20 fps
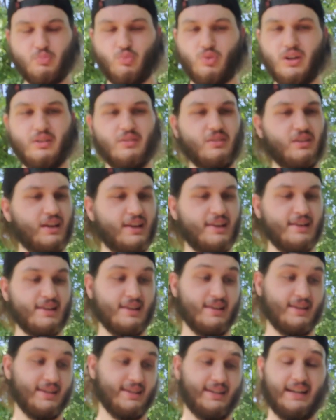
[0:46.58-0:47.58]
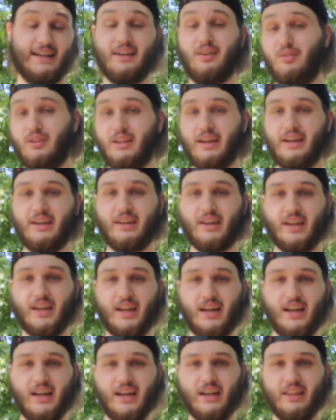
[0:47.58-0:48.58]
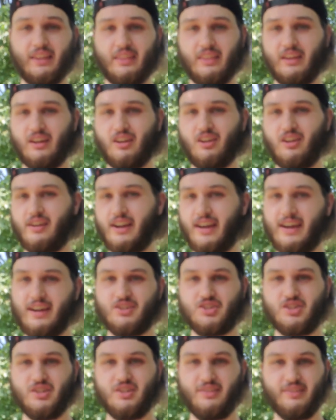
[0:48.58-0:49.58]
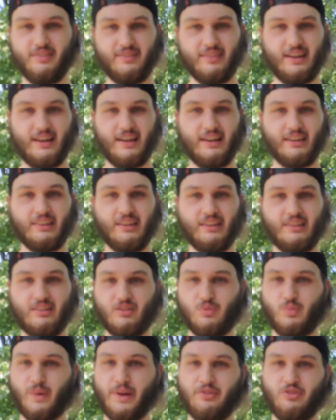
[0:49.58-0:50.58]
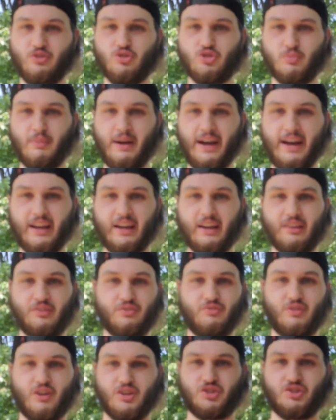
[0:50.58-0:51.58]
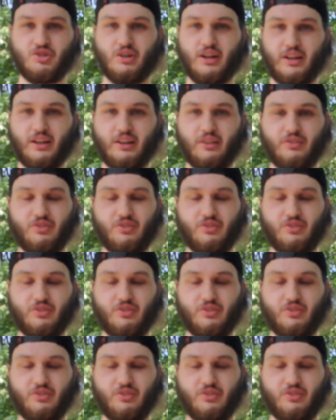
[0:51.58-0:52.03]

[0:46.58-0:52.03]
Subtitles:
One, I don't like the Kardashians. I think they're way too dramatic. It's frustrating.